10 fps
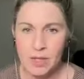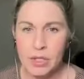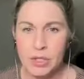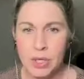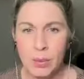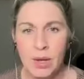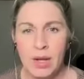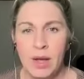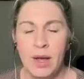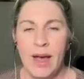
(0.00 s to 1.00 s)
So,
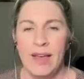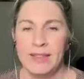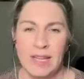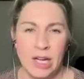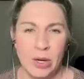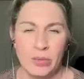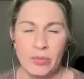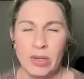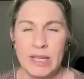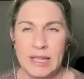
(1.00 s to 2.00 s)

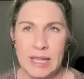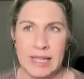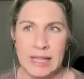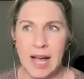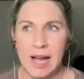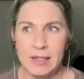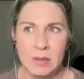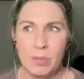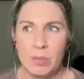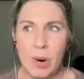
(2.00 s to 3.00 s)
really the
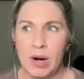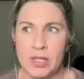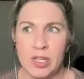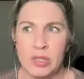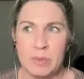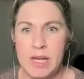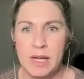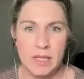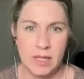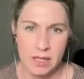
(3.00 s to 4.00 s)
last part to
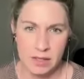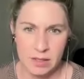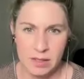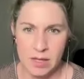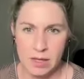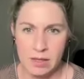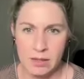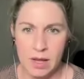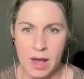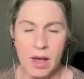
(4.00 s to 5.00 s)
speak to this
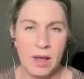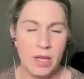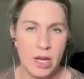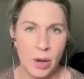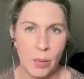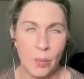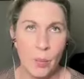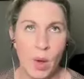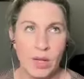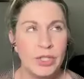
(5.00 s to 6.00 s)
is,
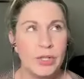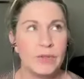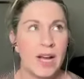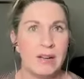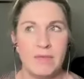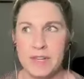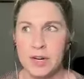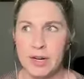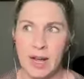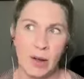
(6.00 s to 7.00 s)
once you've kind of
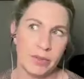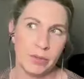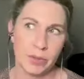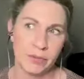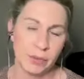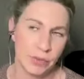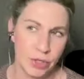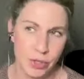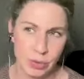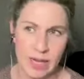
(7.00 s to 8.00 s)
figured out those foods
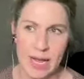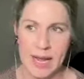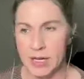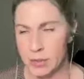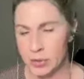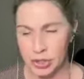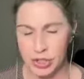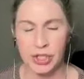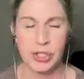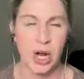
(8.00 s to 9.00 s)
that you like and you start
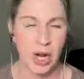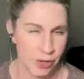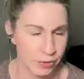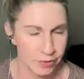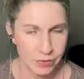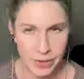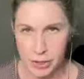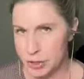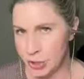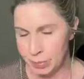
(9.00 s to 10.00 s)
to stock your
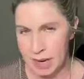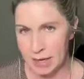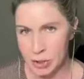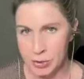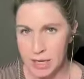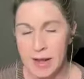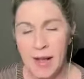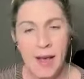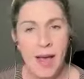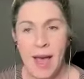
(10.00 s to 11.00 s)
fridge and your pantry,
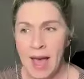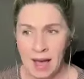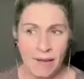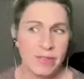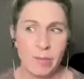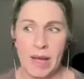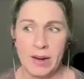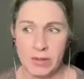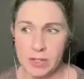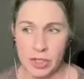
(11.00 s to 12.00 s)
half the
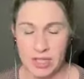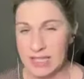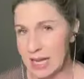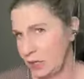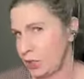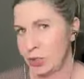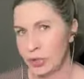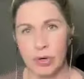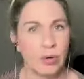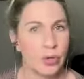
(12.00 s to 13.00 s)
battle is just getting to the
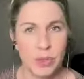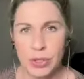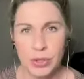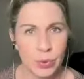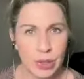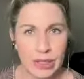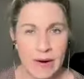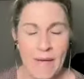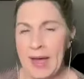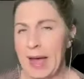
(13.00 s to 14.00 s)
grocery store
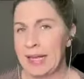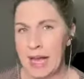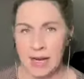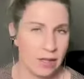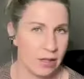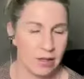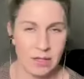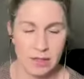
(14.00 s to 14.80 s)
and getting